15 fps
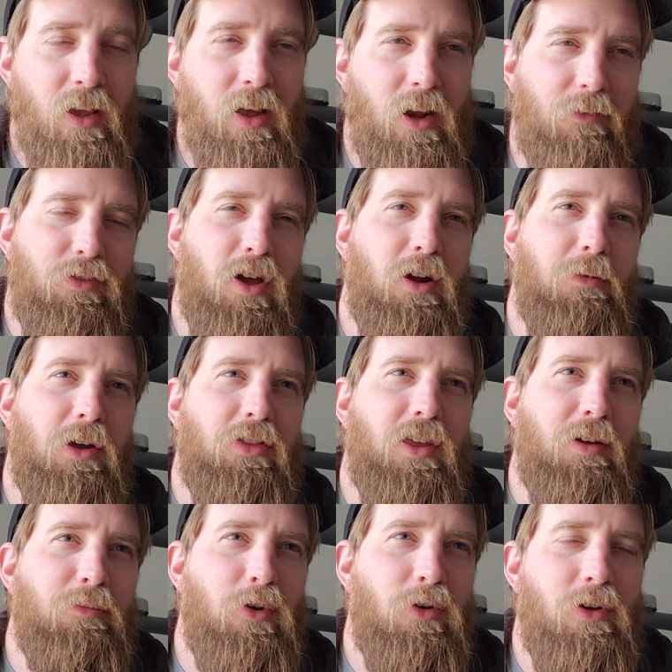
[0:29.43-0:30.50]
And I've thought about
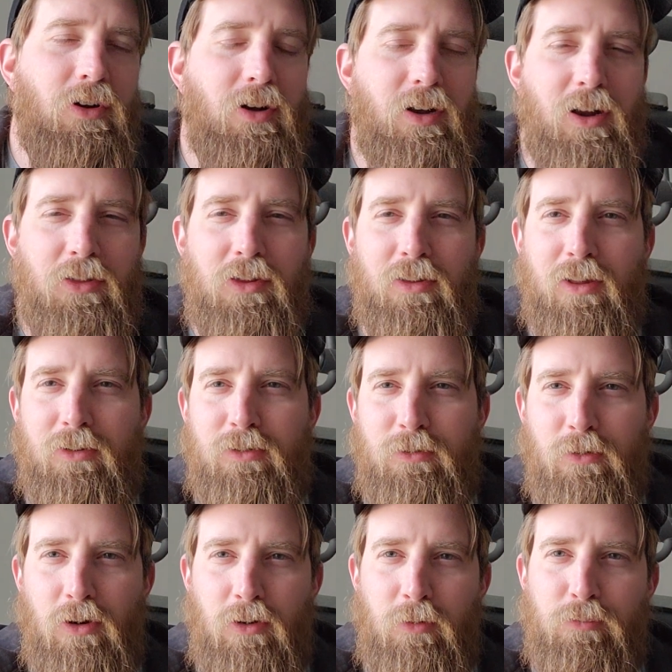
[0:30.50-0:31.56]
that more, and I think that's the
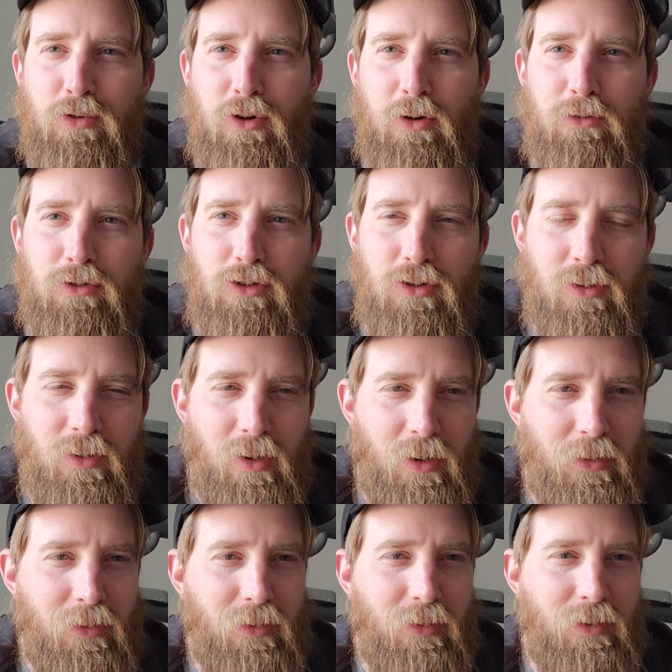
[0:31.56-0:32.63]
wrong approach. I
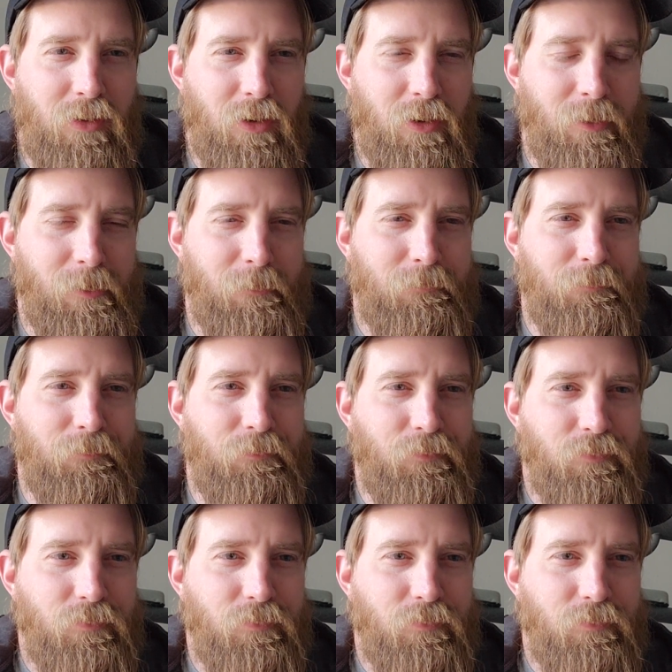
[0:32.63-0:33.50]
think I'd